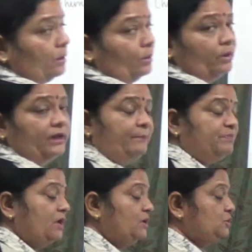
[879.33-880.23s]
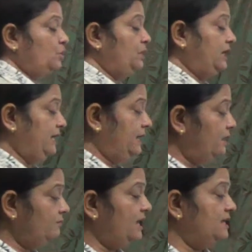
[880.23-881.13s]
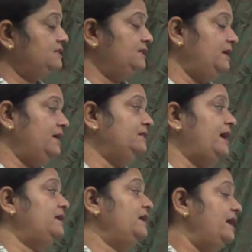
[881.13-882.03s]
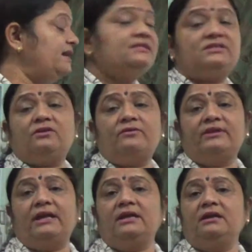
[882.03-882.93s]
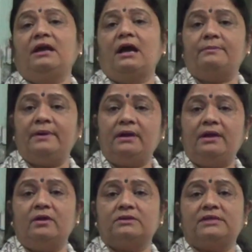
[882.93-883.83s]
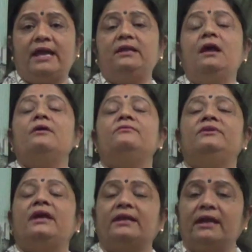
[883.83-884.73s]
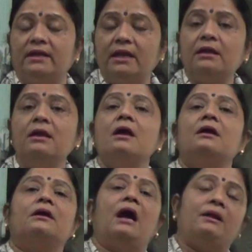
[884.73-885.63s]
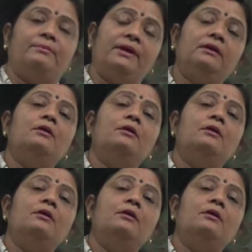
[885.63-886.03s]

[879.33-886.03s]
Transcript: Okay, so here we are seeing that instead of getting carbon dioxide, we are getting carbon